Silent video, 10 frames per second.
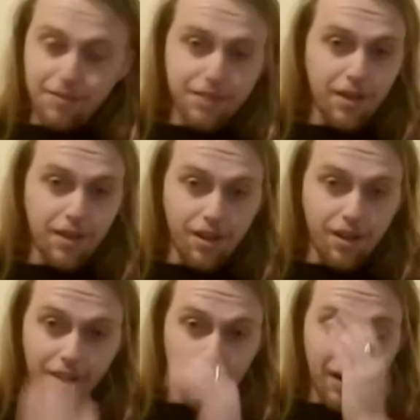been on
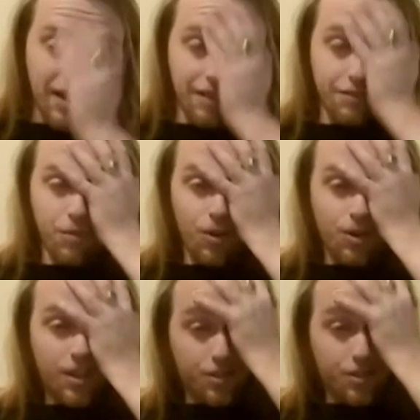autopilot from
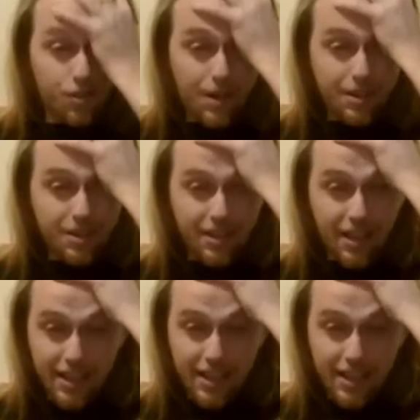working so much these last